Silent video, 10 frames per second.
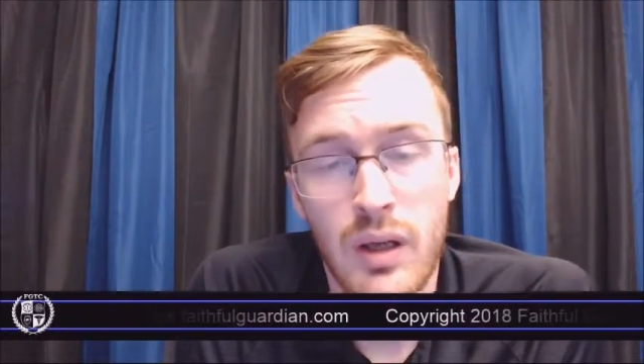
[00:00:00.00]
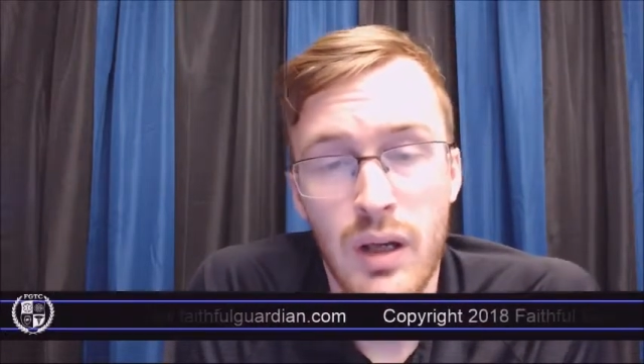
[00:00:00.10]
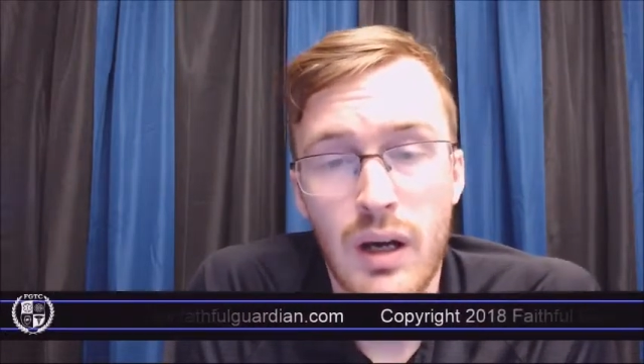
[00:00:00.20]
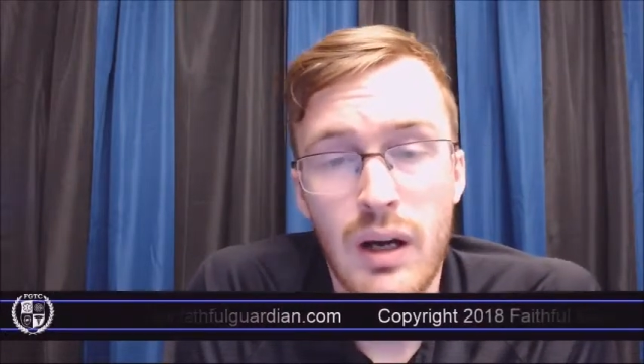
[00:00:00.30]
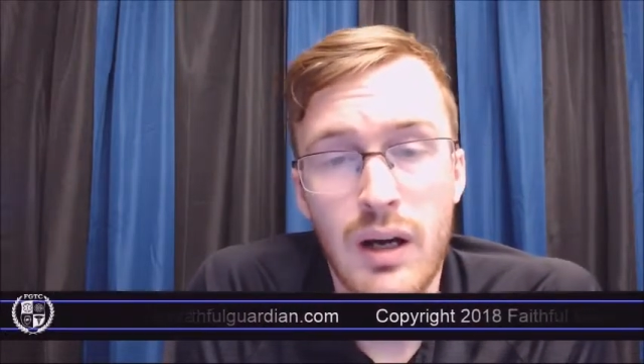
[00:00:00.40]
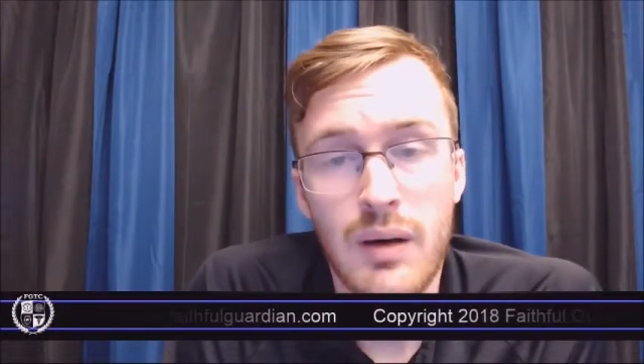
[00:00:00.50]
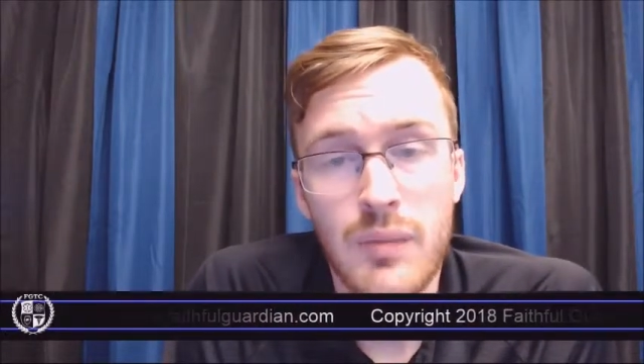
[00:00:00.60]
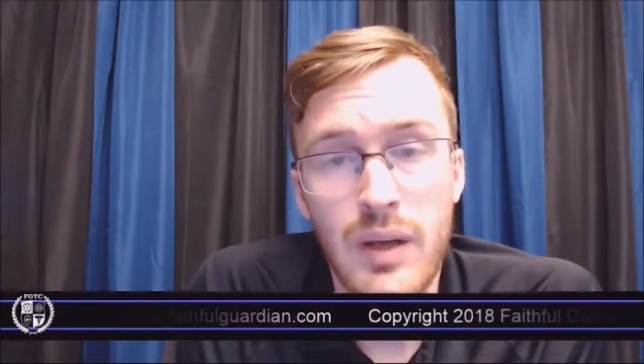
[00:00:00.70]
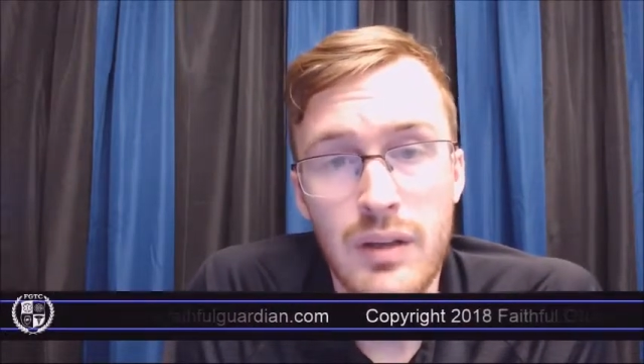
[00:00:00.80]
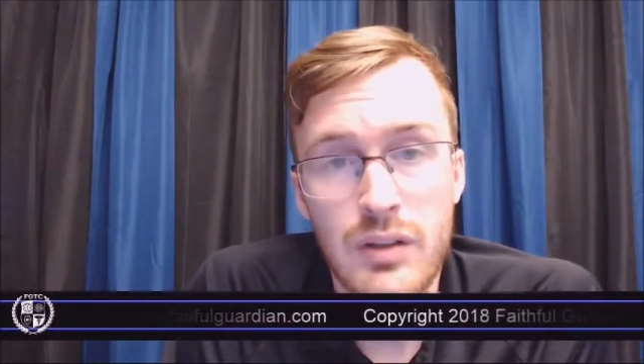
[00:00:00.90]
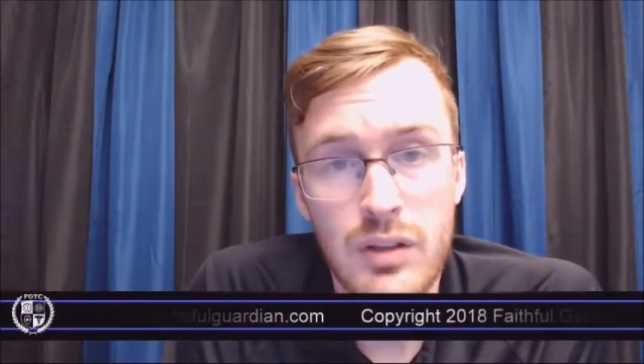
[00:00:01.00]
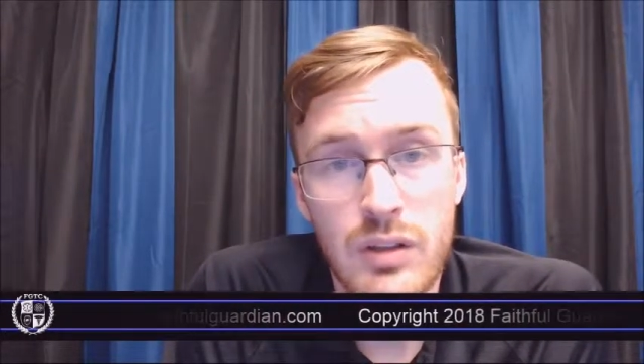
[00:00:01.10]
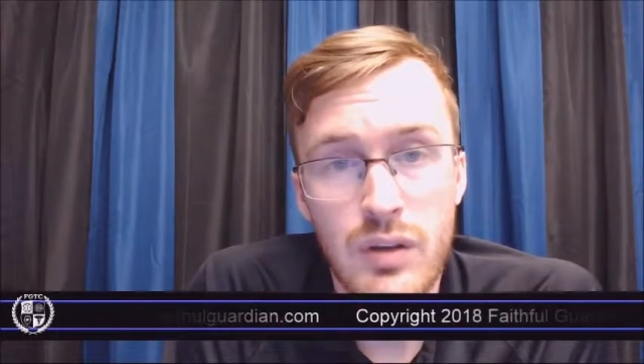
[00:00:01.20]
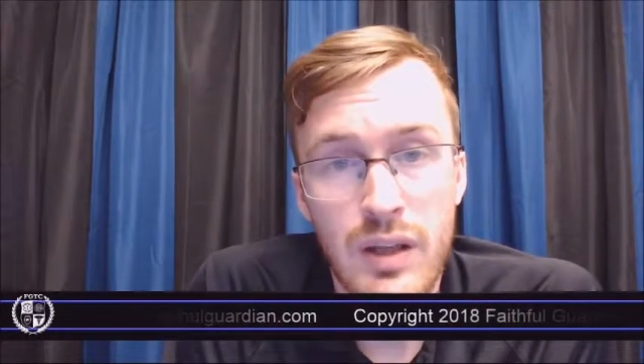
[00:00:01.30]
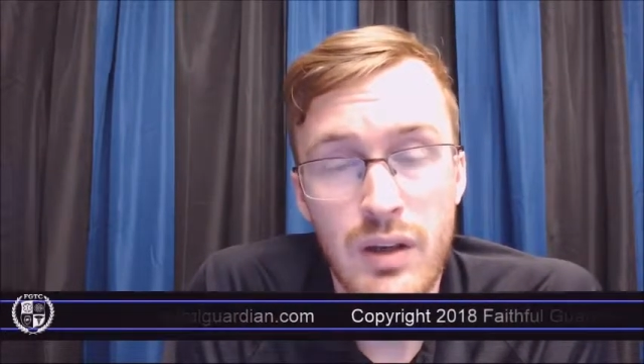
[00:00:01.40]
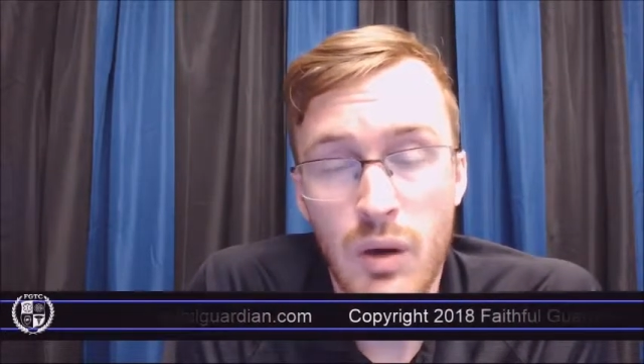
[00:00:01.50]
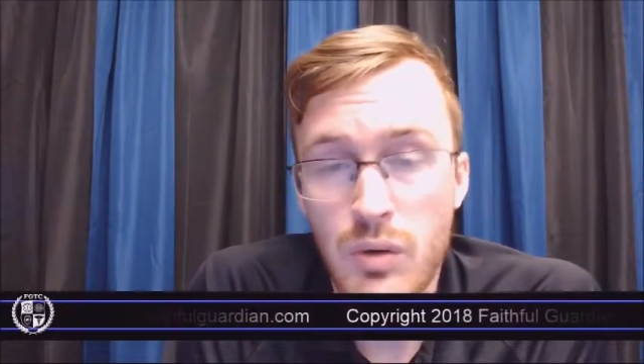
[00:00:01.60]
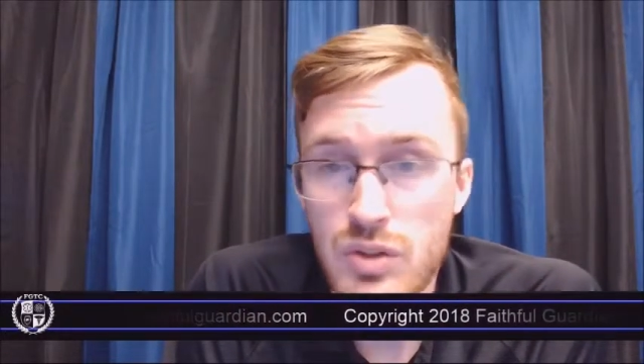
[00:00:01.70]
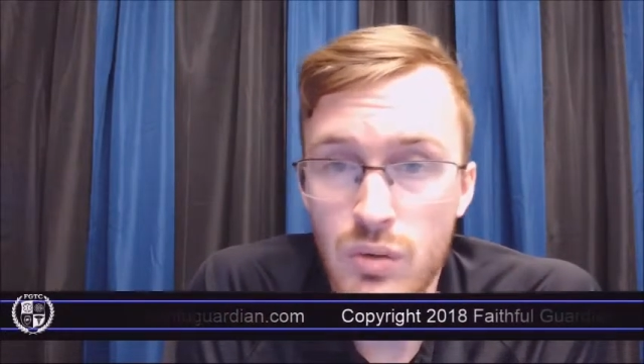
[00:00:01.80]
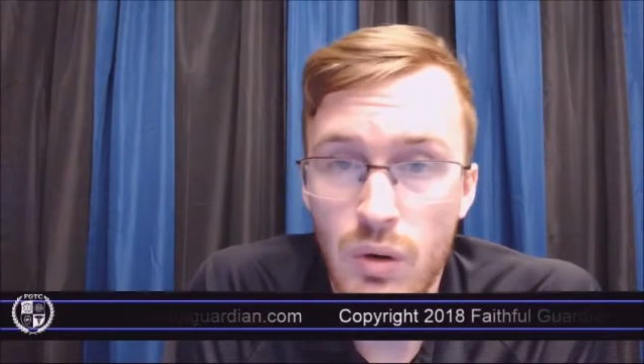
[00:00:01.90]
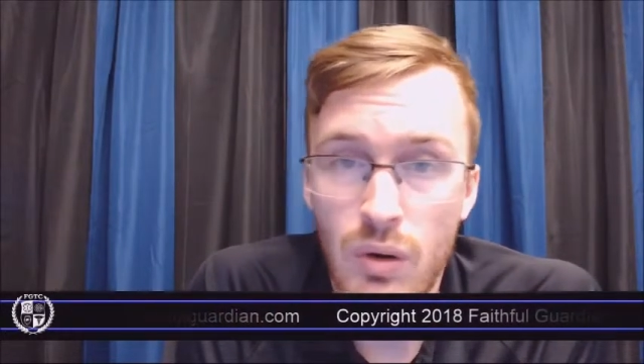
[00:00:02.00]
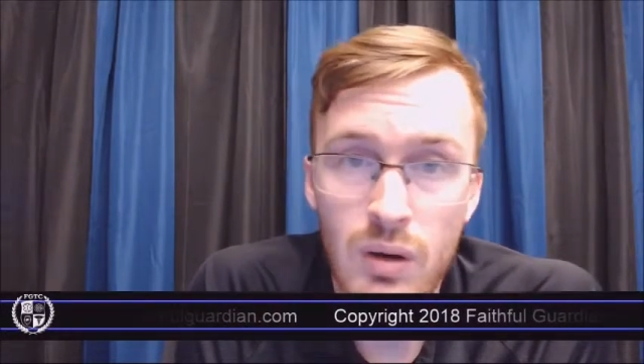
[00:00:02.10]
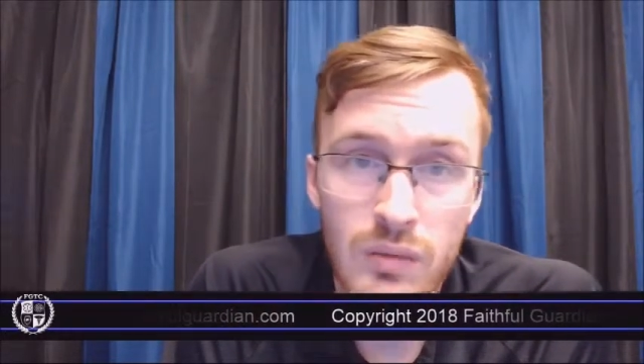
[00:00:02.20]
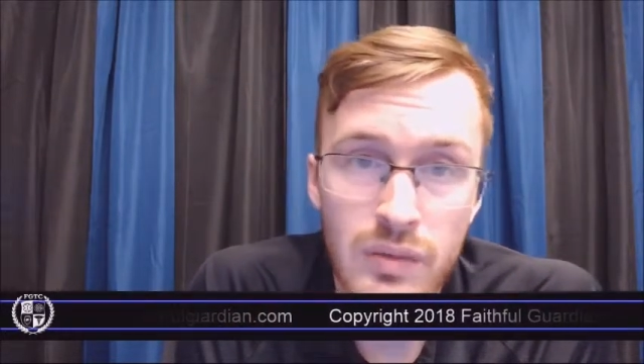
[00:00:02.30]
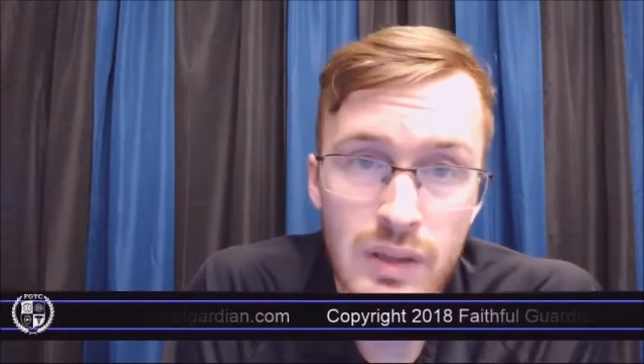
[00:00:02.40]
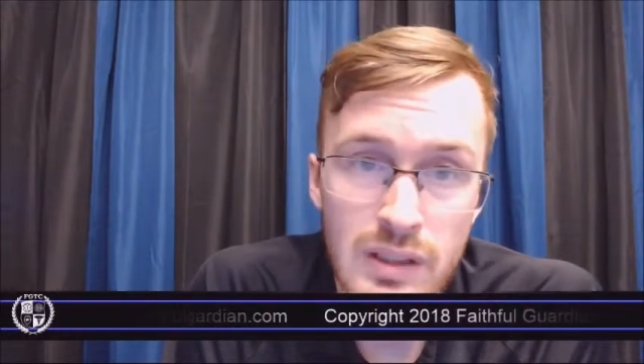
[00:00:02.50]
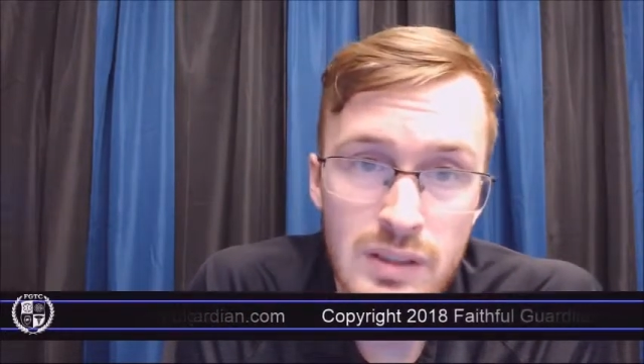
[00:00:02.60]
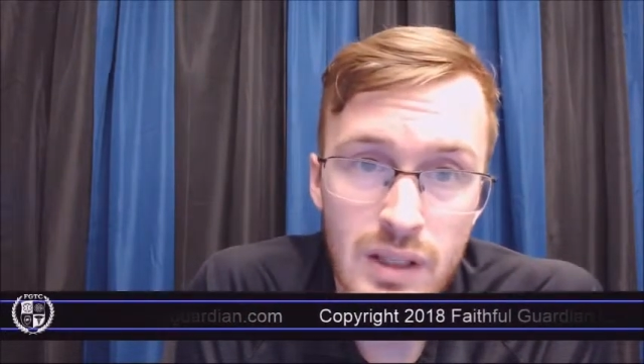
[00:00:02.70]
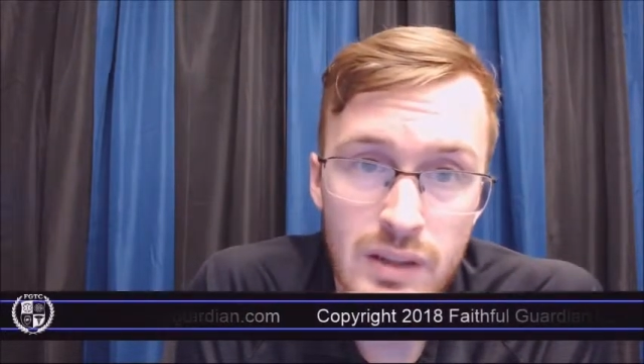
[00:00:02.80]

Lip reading: and it goes through all of these